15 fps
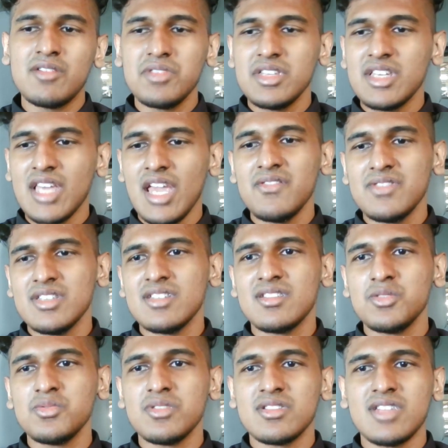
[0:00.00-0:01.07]
really gave this
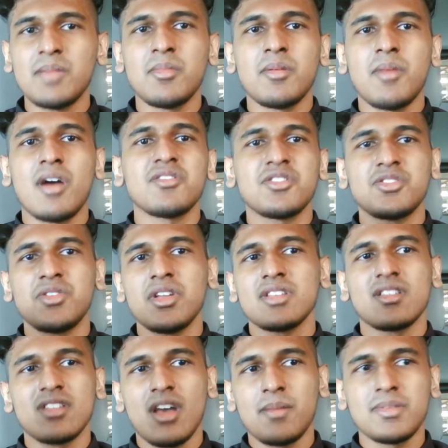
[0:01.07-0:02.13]
dude the same amount of strength
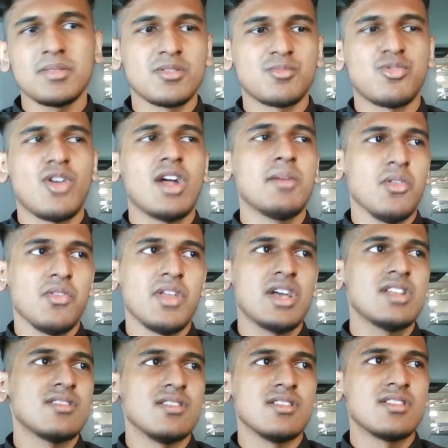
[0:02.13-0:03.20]
as Optimus Primal. That
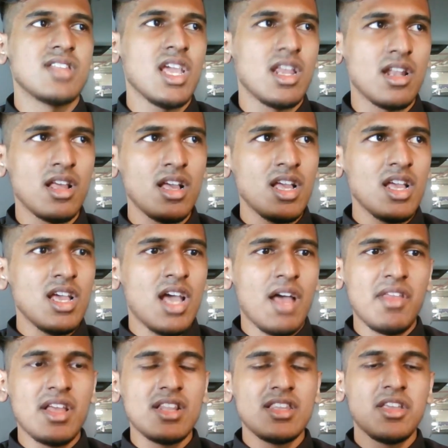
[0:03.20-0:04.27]
is insane.
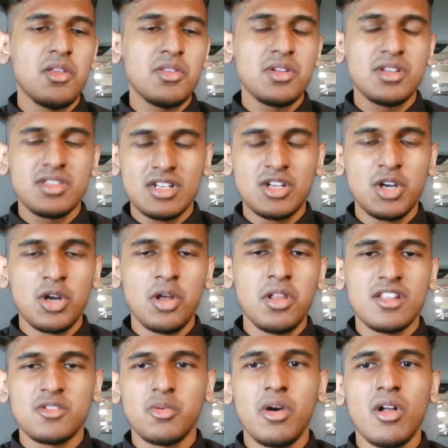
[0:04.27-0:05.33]
And then the girl
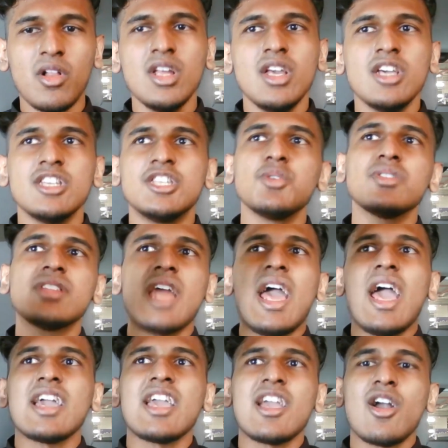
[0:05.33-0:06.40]
as well, she was
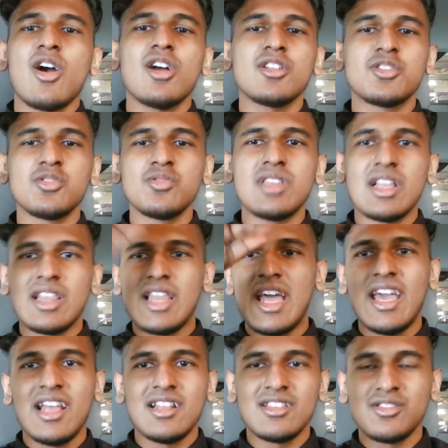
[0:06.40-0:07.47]
hanging on to
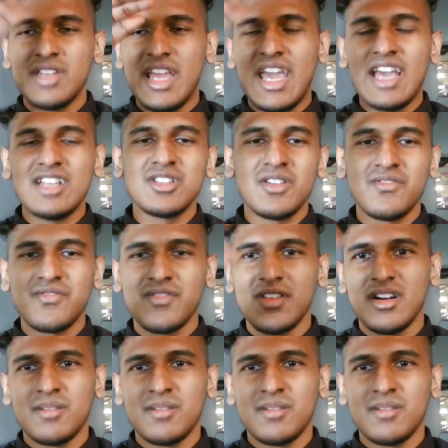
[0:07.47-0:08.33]
the edge of